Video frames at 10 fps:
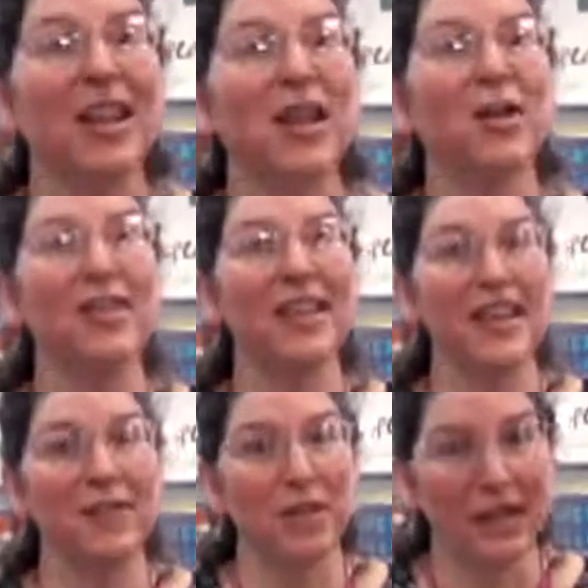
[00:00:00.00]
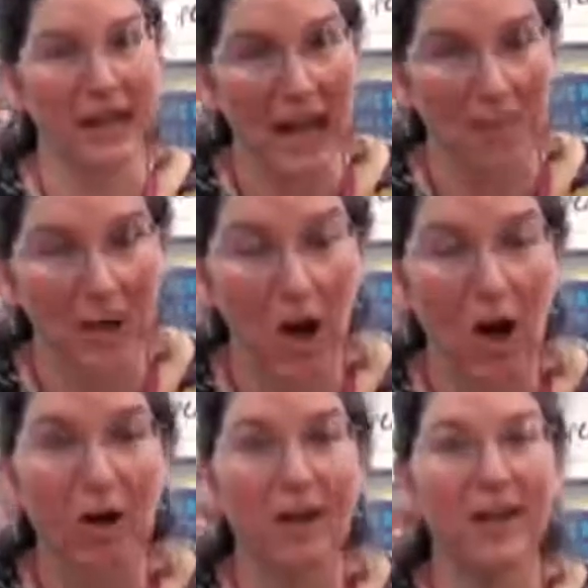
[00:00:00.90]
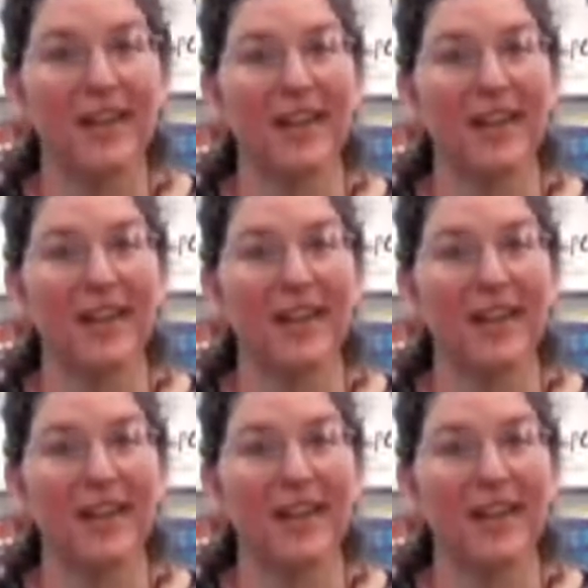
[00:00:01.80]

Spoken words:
You see if you can clap along.